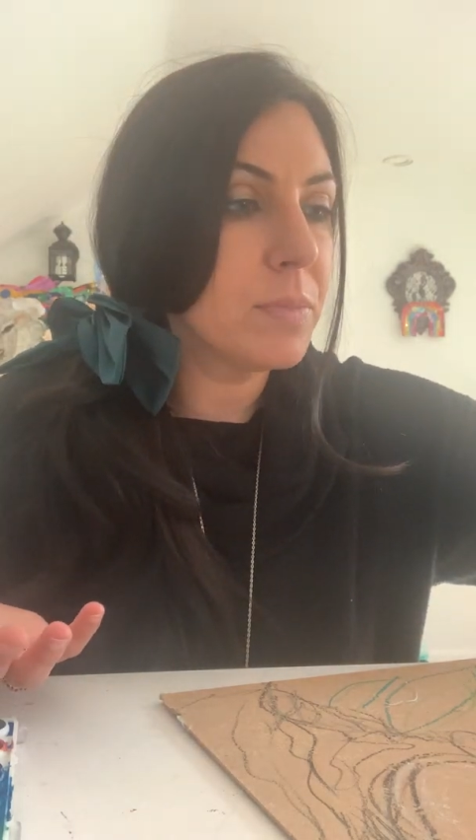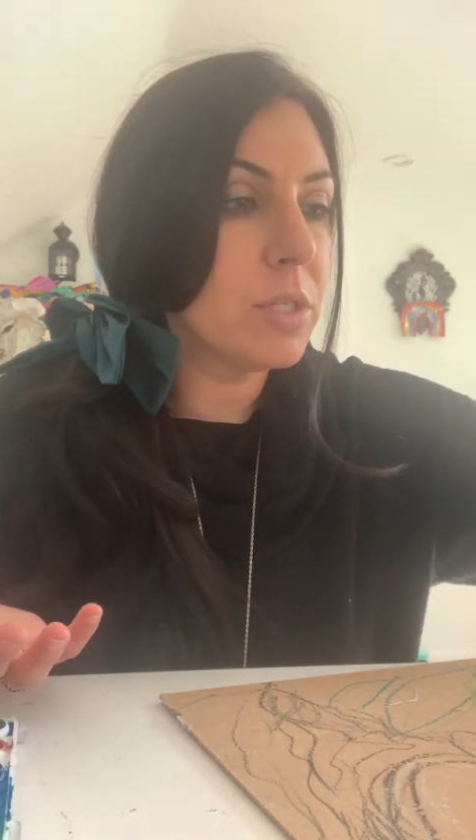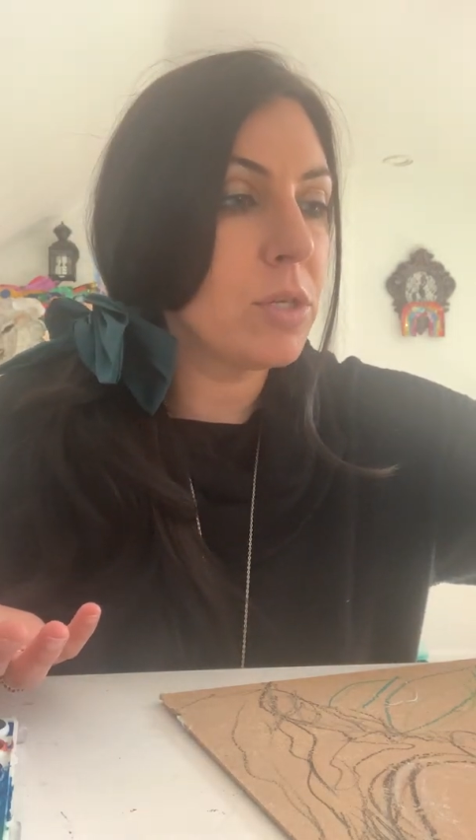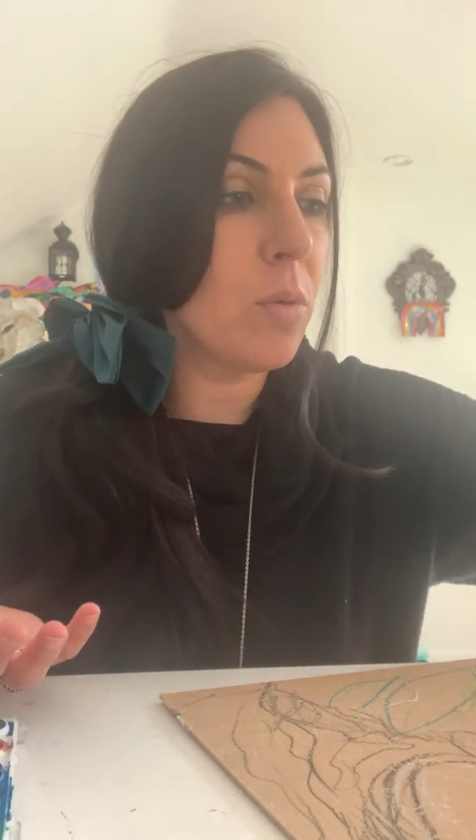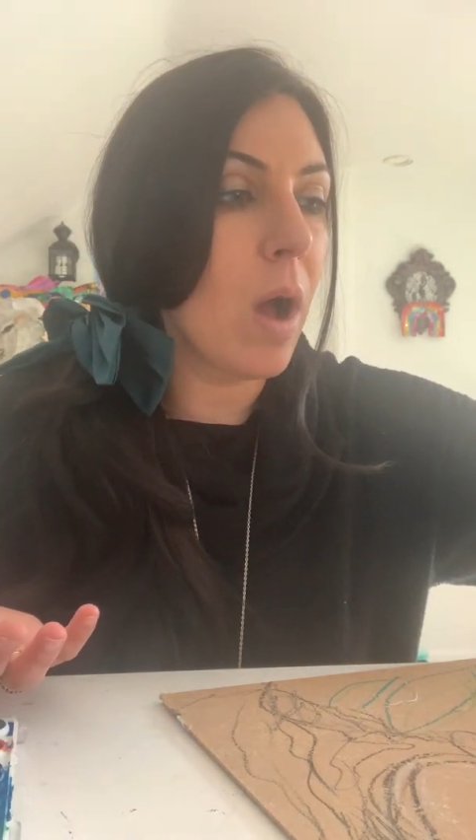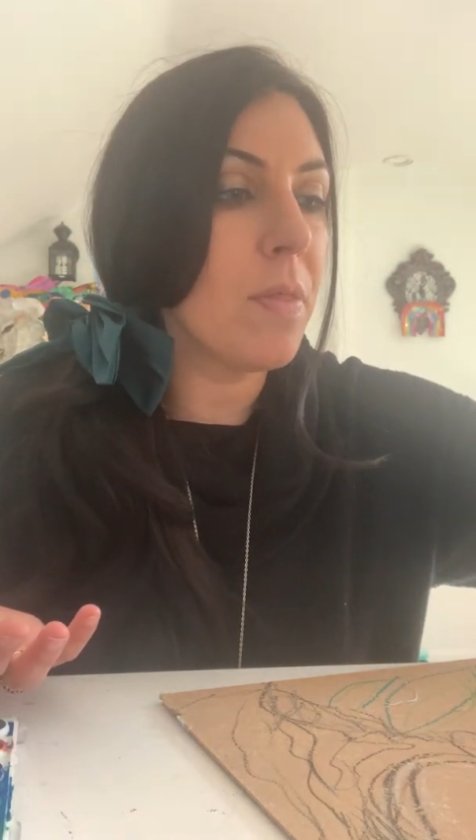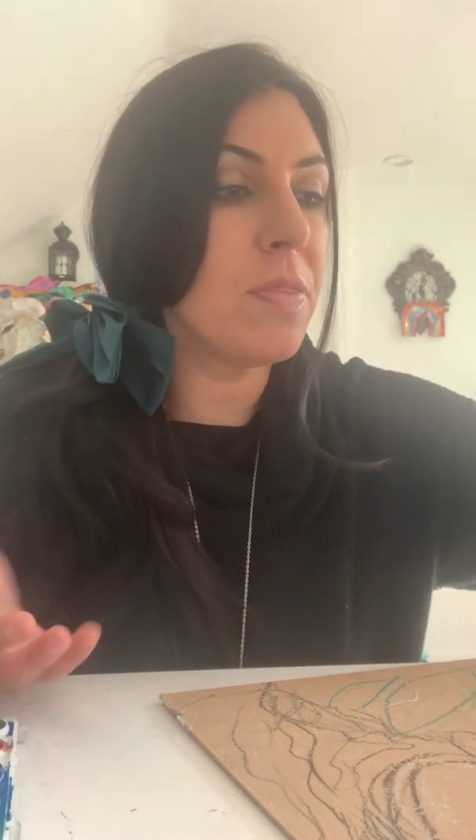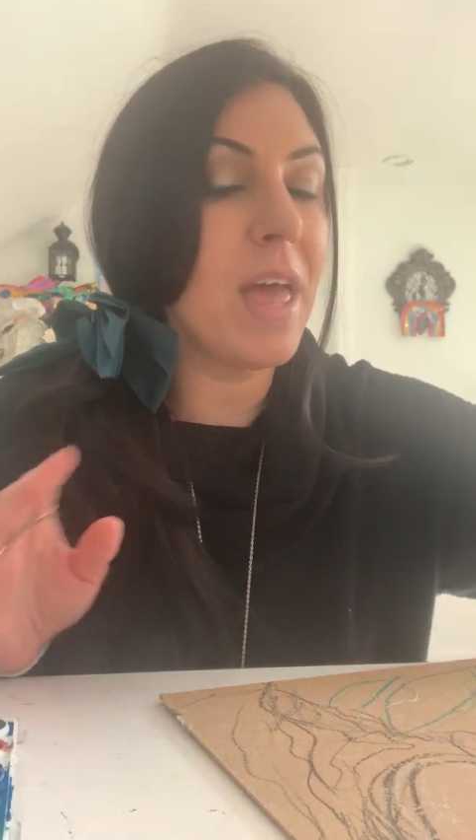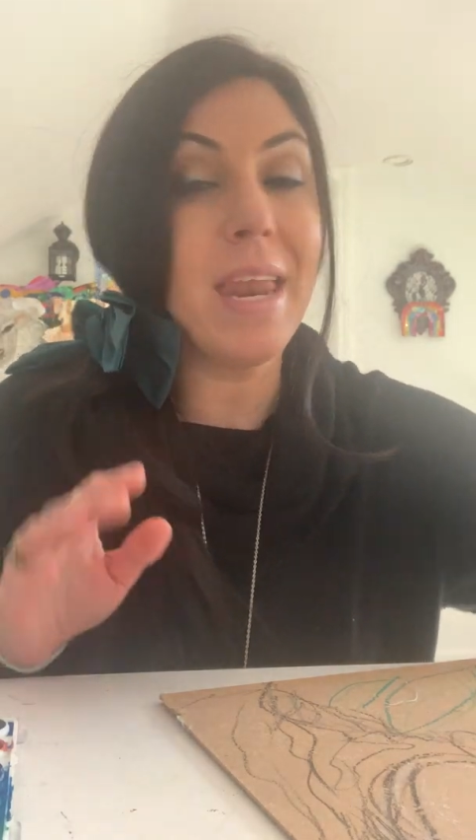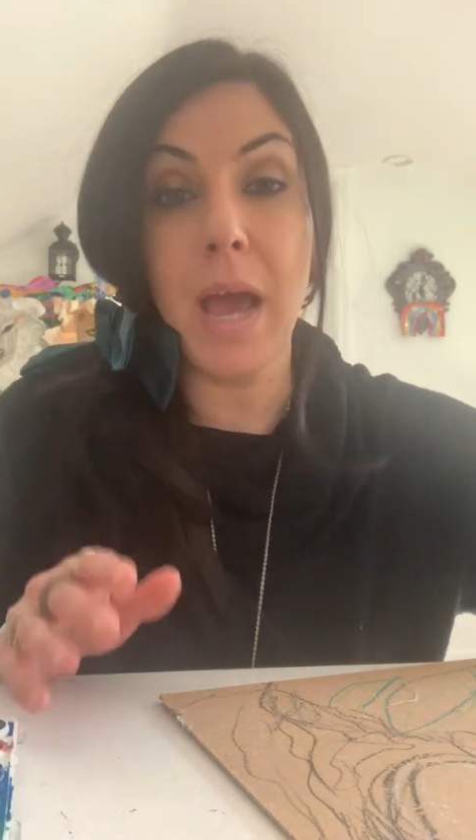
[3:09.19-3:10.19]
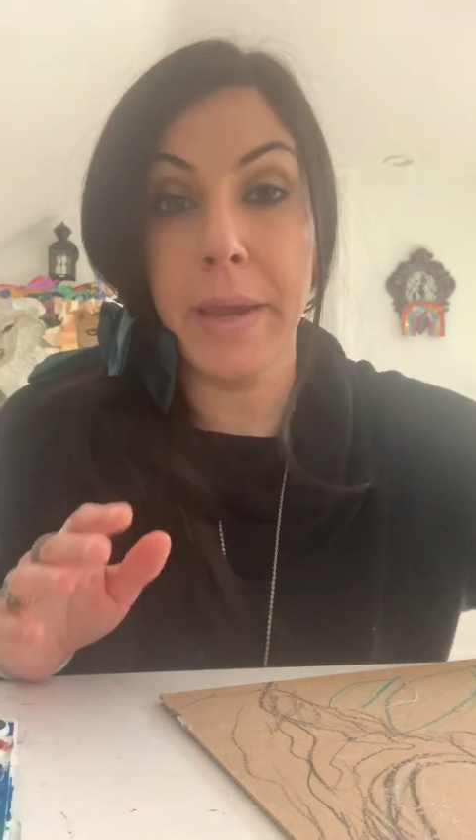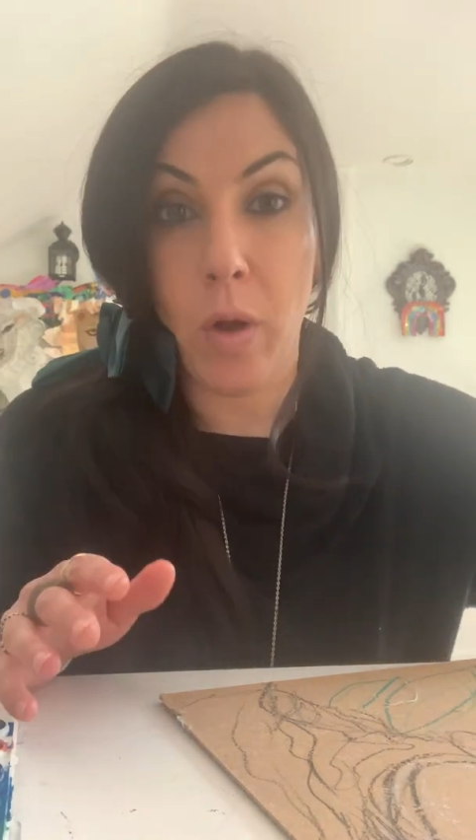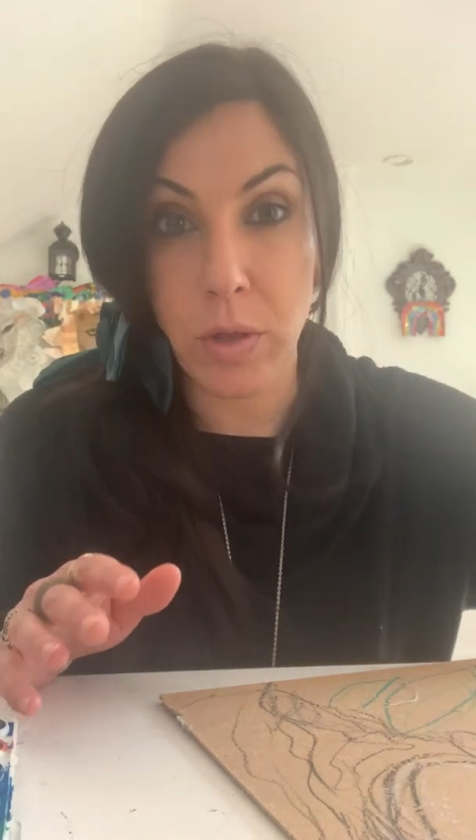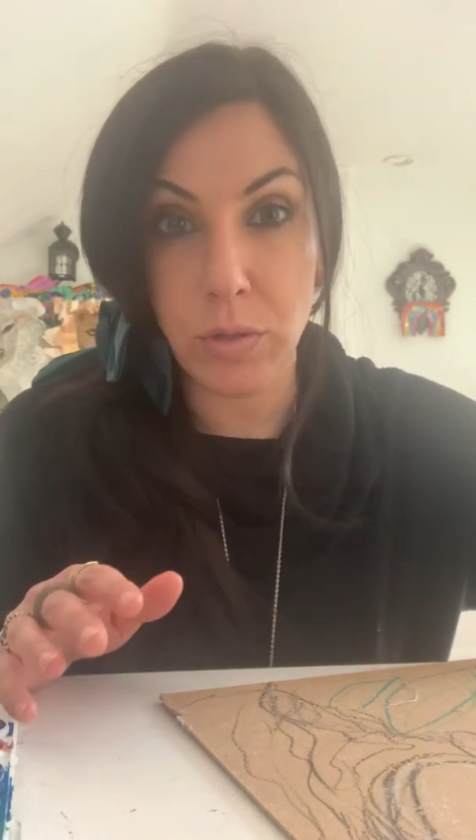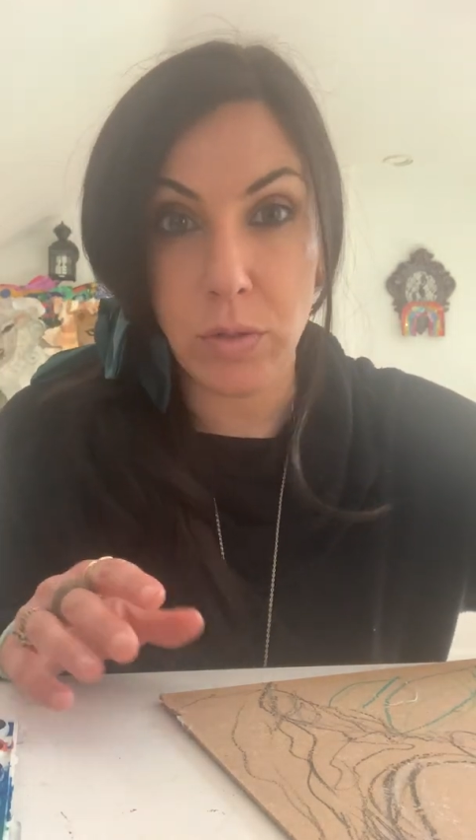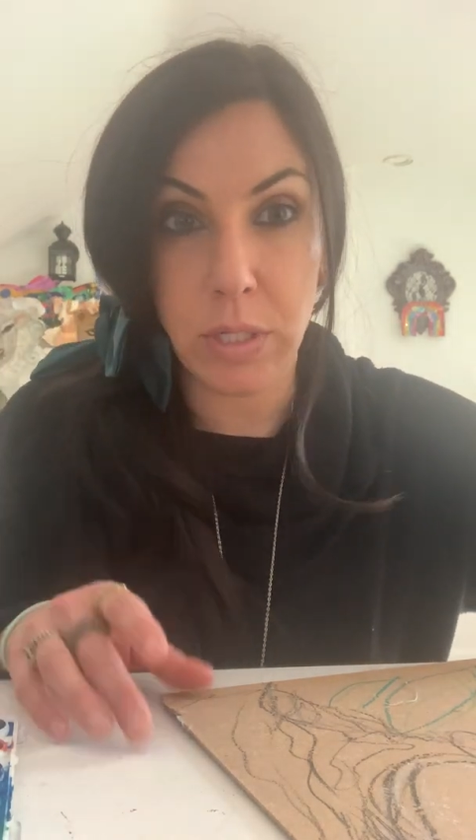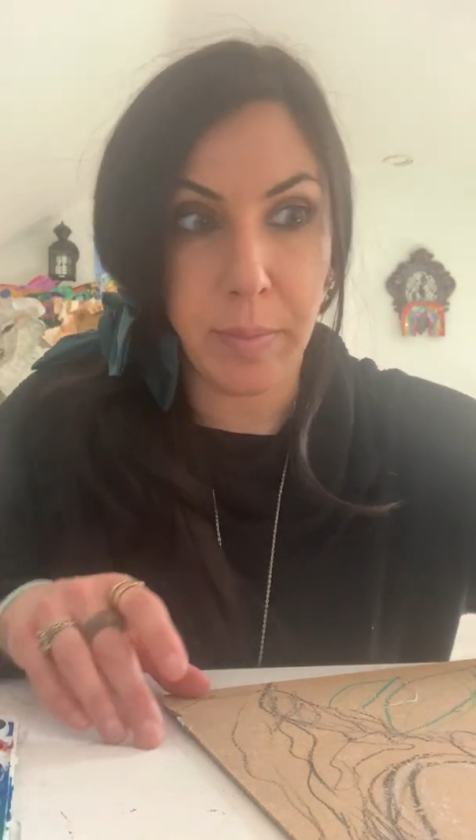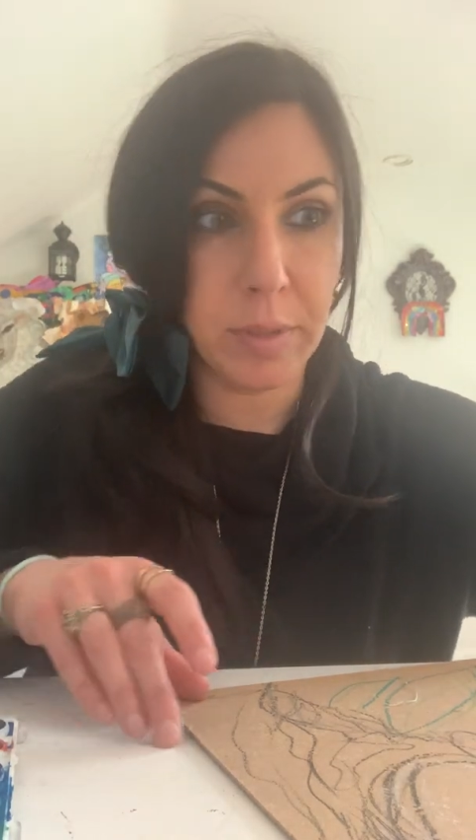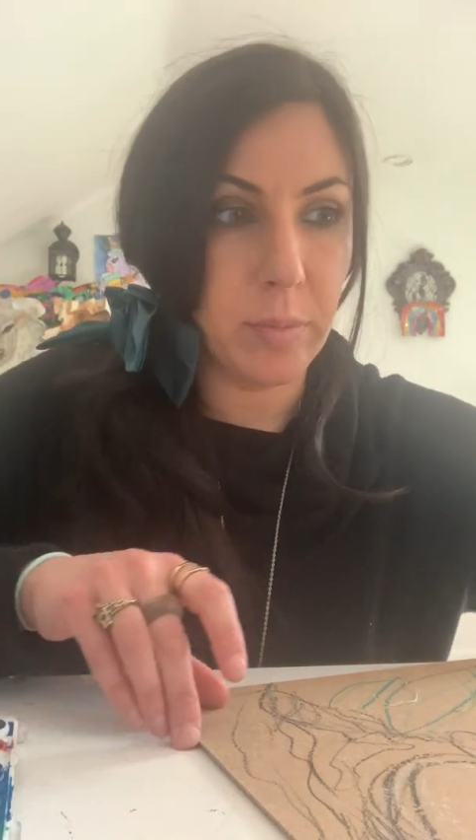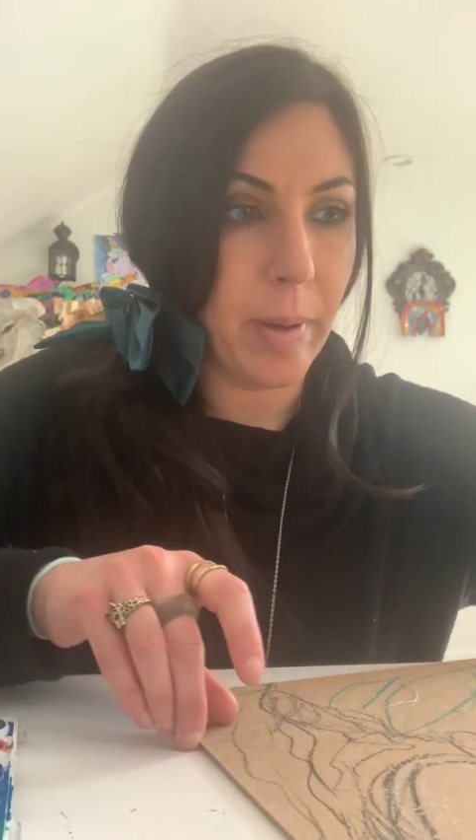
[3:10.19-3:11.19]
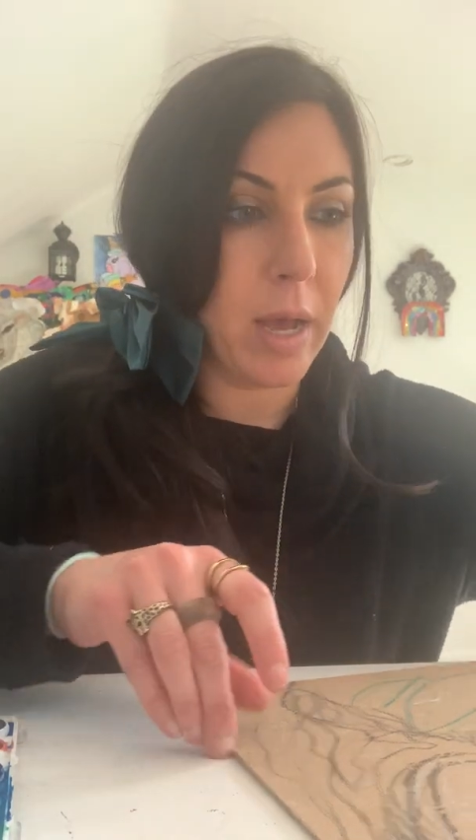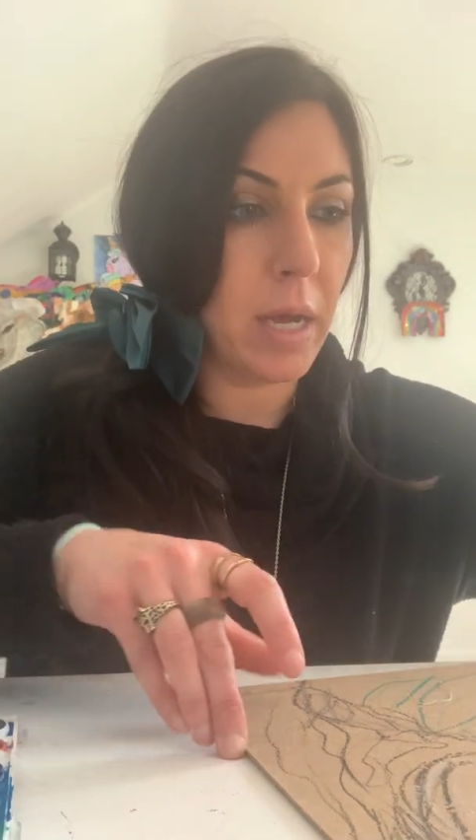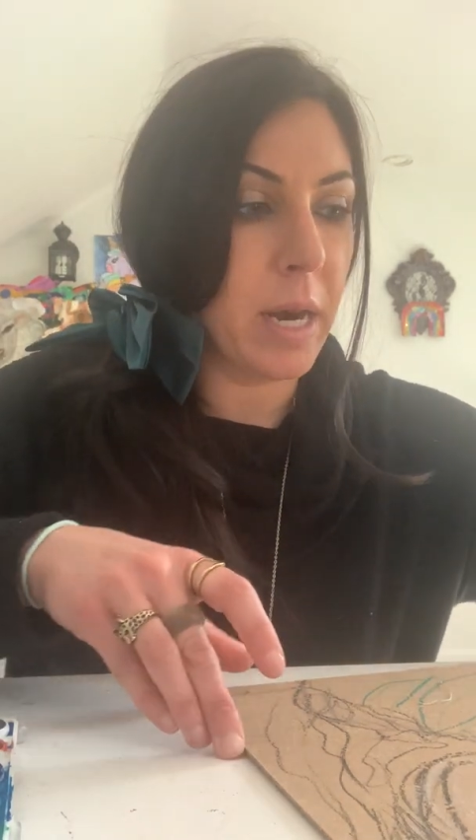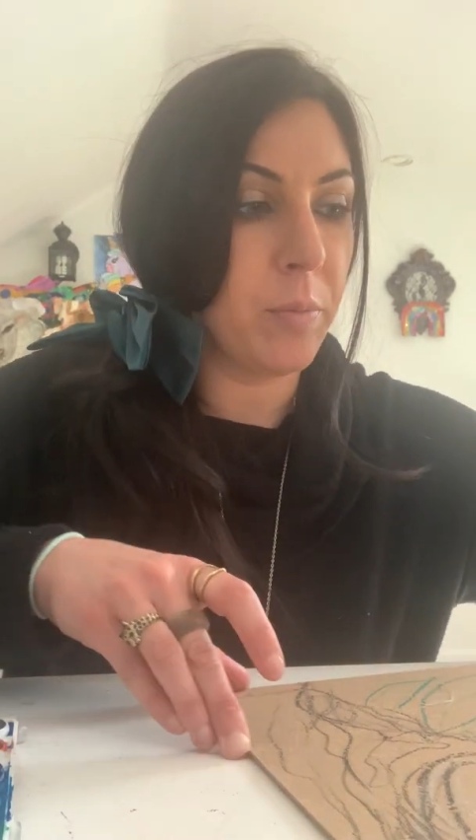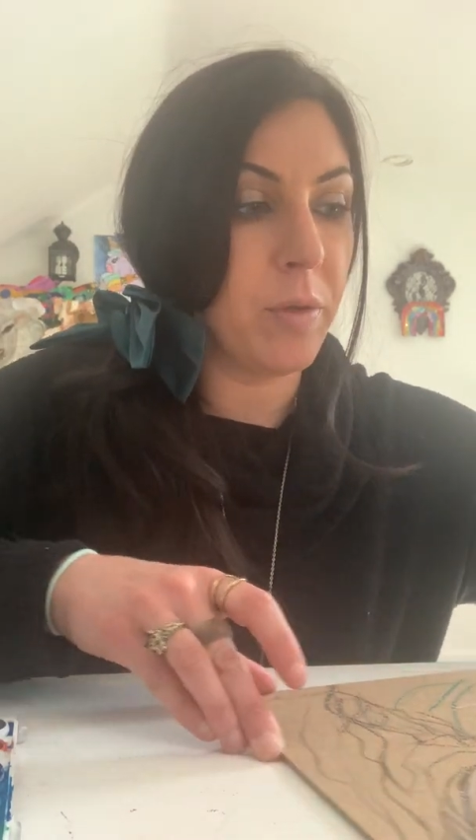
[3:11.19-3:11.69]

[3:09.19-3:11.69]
So then I also stumbled upon,